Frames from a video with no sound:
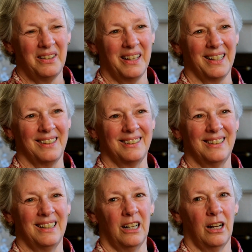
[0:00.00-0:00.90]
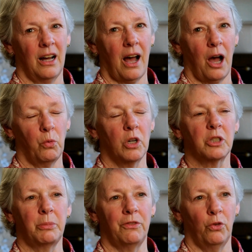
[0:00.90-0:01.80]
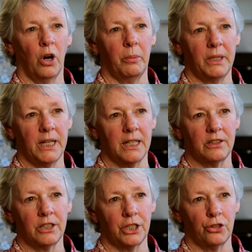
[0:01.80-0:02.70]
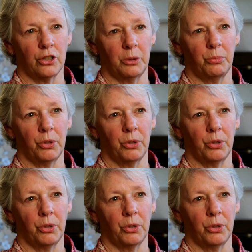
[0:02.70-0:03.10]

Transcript: than I was before I began centering